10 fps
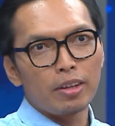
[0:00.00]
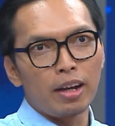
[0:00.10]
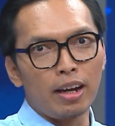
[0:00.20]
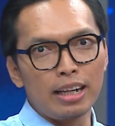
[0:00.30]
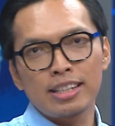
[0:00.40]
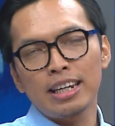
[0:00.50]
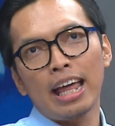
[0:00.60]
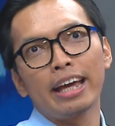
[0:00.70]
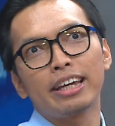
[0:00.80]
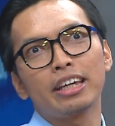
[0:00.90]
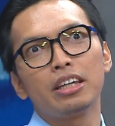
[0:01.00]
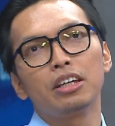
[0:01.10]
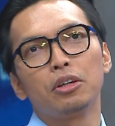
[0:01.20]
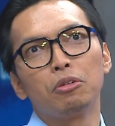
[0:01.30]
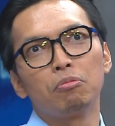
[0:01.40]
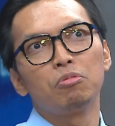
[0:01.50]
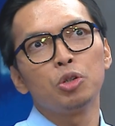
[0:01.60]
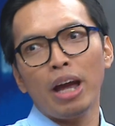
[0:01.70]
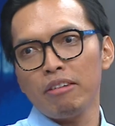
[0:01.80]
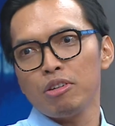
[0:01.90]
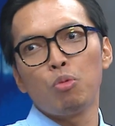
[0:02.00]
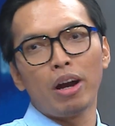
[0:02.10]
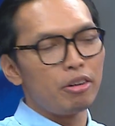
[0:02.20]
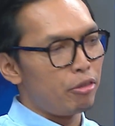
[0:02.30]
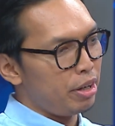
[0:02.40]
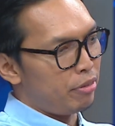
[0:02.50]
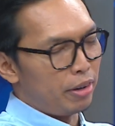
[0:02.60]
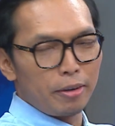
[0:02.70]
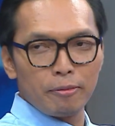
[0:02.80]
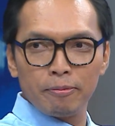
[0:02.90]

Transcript: uh, it's like you have one river.